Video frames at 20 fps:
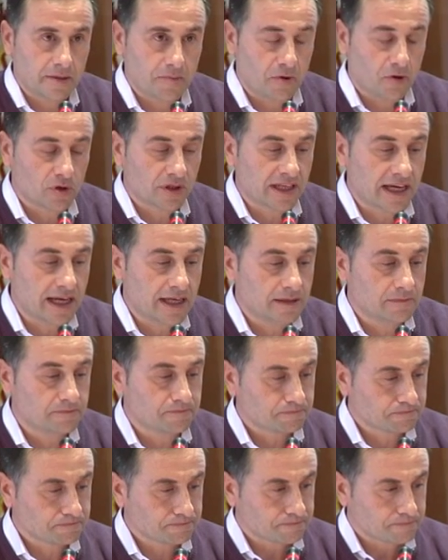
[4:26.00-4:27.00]

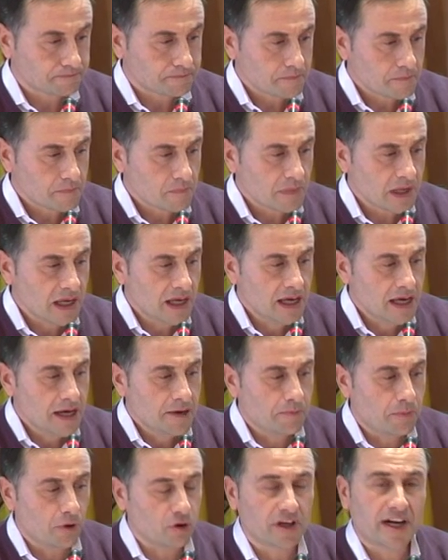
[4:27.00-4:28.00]
agents act?
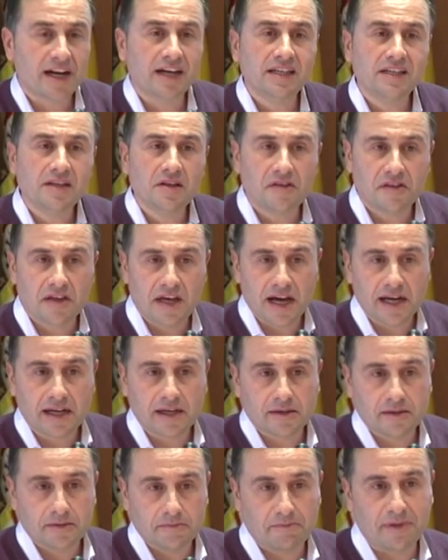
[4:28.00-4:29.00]

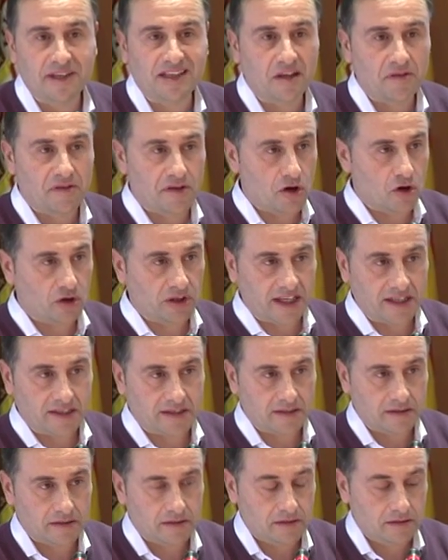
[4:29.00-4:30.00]
Citizens, through this portal, will
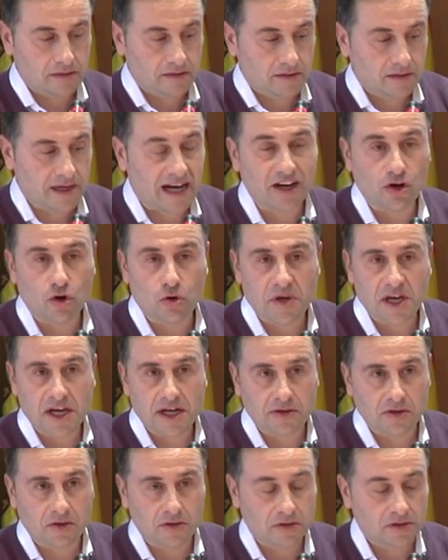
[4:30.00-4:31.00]
be able to start
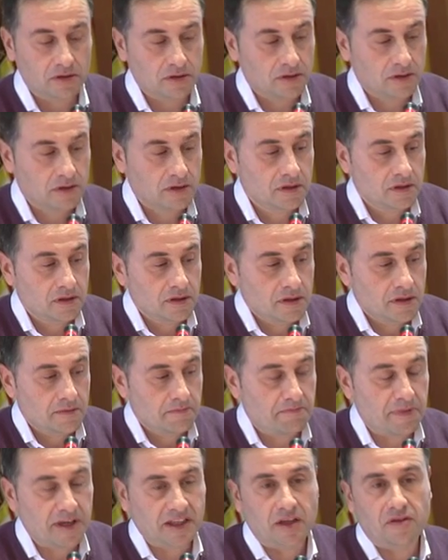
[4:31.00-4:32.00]
petitions,
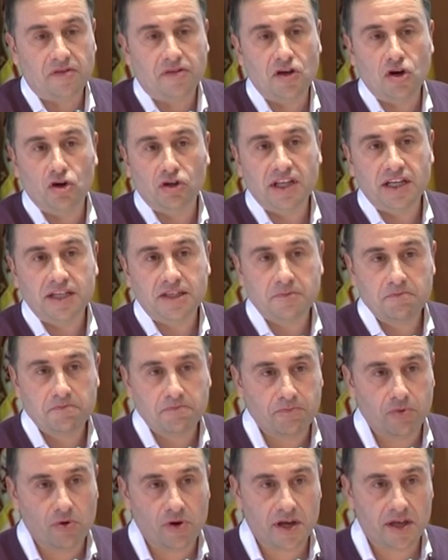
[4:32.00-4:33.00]
requests
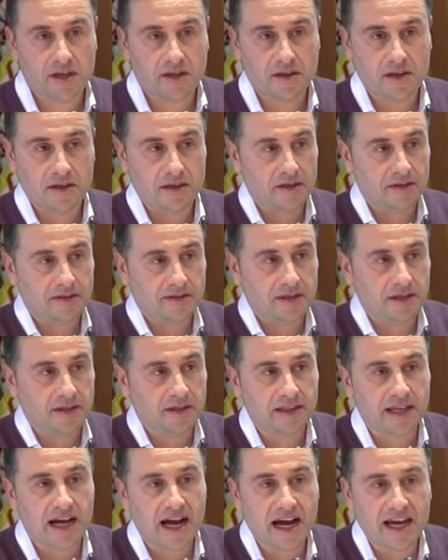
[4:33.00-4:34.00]
for the government,
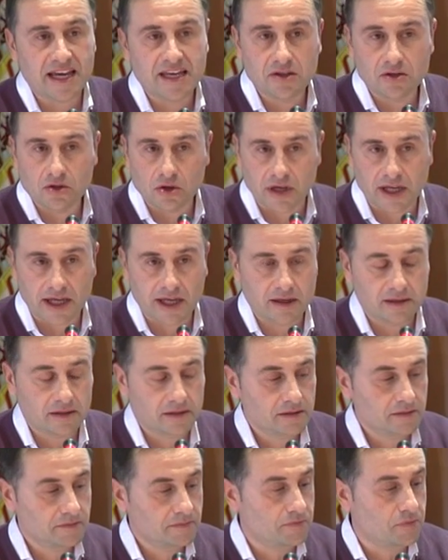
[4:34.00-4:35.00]
requests
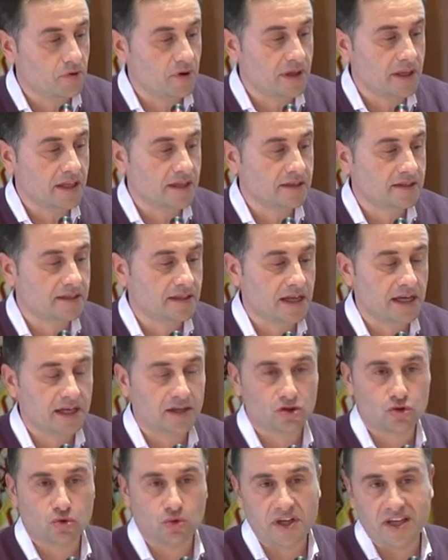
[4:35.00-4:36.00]
of different
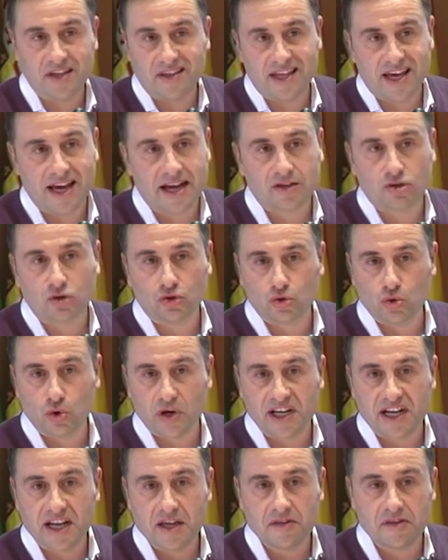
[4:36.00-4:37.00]
kinds, for
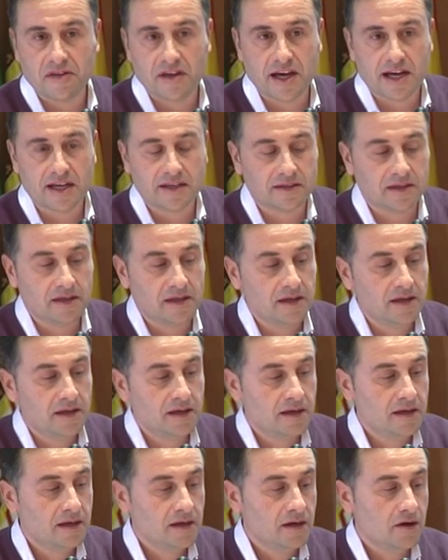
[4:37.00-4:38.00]
example,
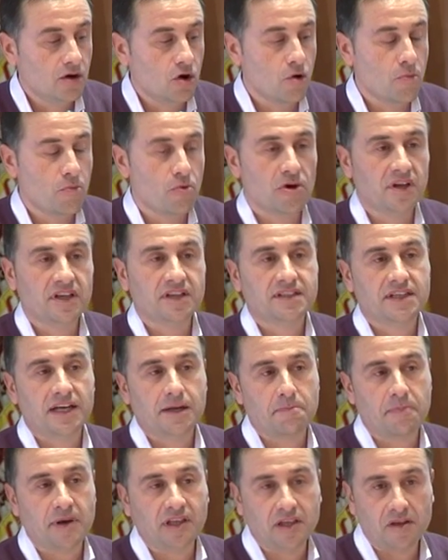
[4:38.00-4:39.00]

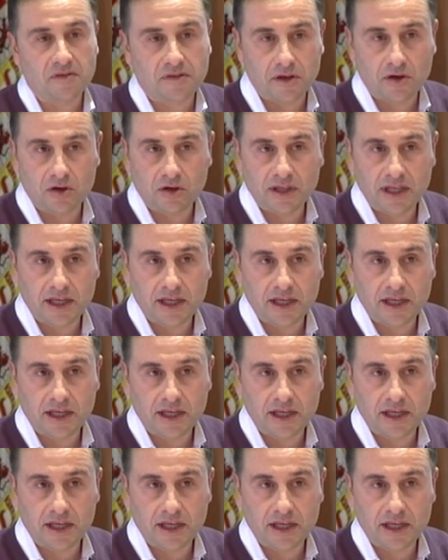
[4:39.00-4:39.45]
suggestions or